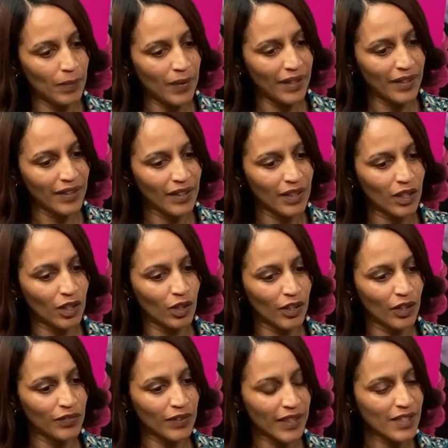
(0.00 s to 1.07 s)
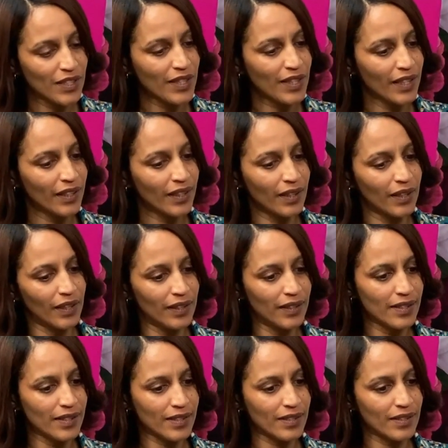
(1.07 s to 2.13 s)
I think a lot of us think
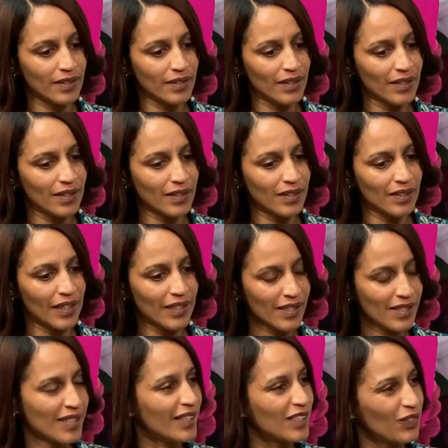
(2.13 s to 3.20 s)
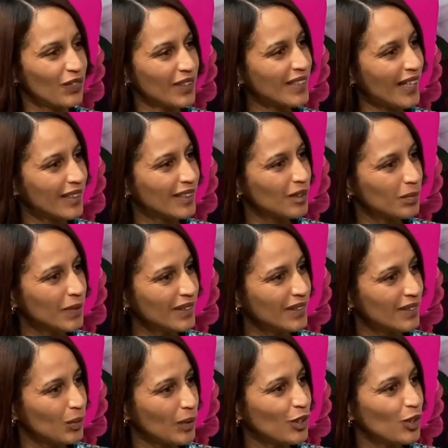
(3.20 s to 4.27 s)
there's a sense of
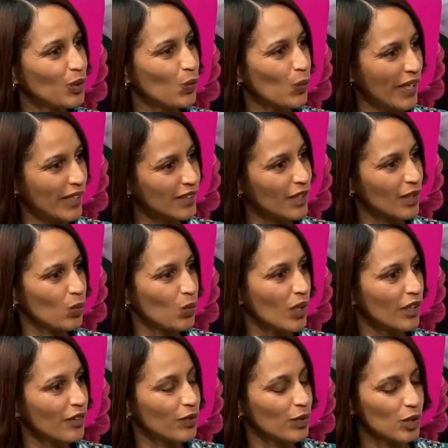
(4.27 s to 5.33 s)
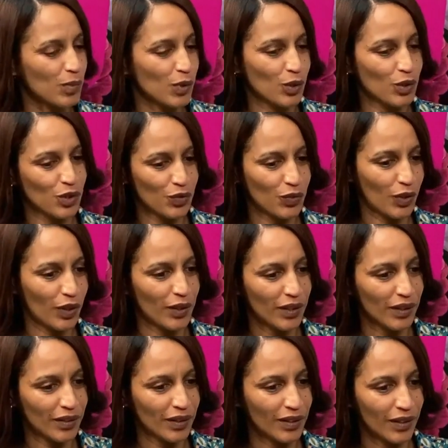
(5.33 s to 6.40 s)
entitlement when you enter the workforce because you've got
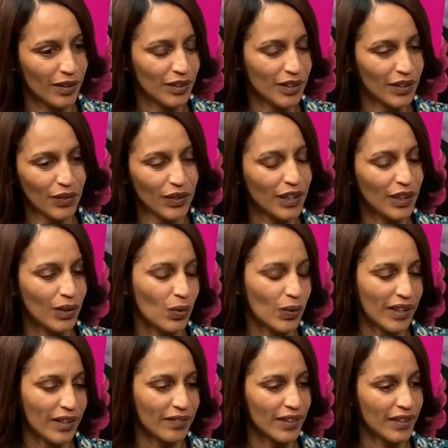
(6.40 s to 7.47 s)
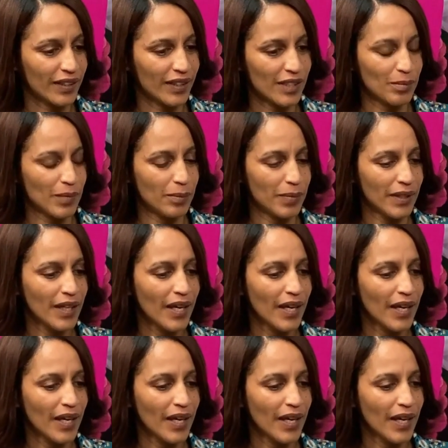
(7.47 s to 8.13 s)
a degree or whatever the case may be.